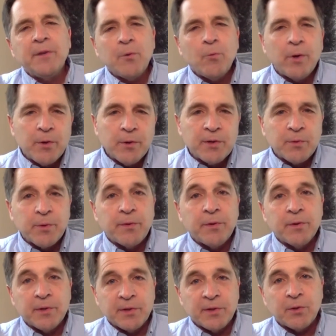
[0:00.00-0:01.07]
I think whether it's
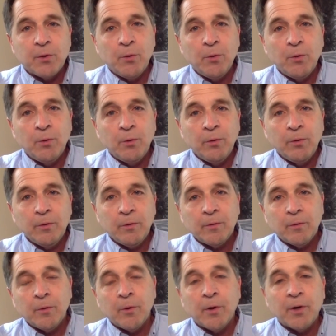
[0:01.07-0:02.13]
within a school
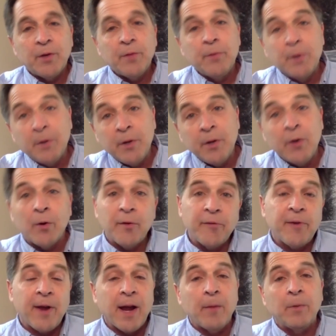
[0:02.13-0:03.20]
or a community or a
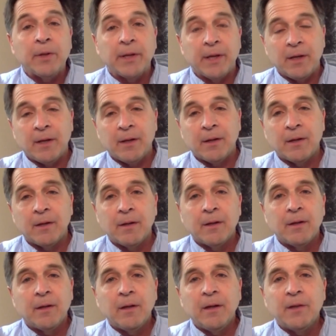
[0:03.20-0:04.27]
family,
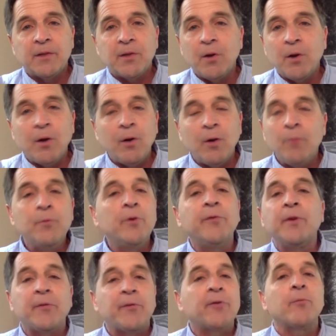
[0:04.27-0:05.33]
it's all
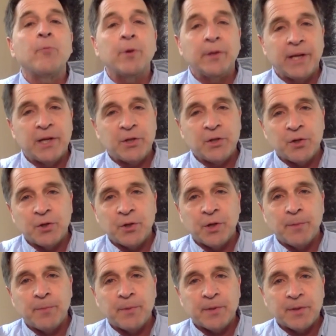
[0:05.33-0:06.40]
moving from
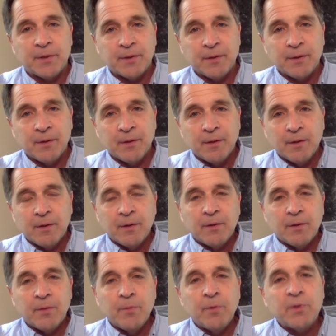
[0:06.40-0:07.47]
relationships.
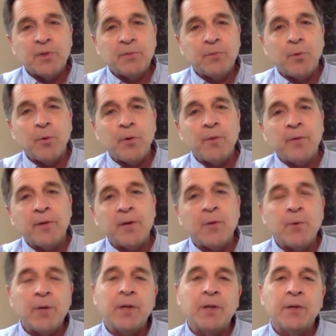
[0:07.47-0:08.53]
The most important thing
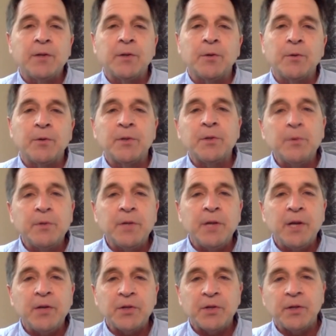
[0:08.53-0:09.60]
we can do is to
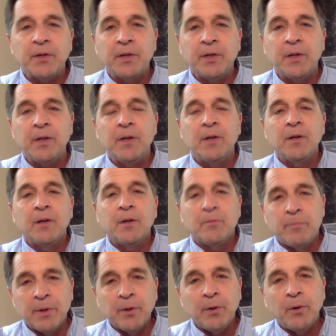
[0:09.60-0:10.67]
intentionally
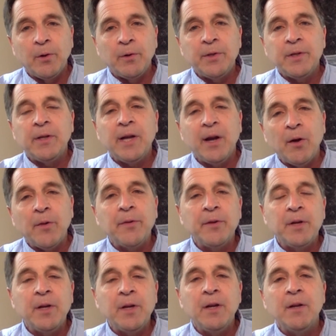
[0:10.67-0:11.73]
build
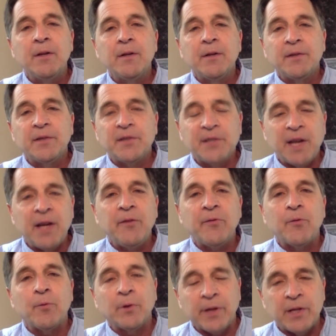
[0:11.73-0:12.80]
healthy,
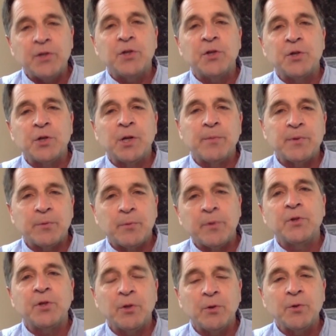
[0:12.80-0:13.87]
safe relationships
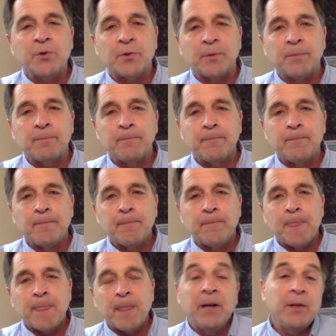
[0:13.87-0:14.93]
with children,
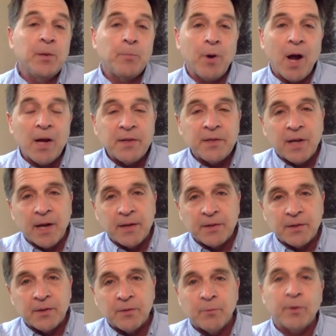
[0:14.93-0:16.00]
and in the
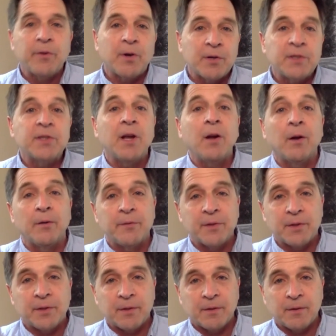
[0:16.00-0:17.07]
process, with
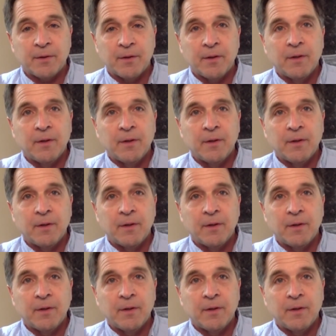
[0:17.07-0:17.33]
ourselves.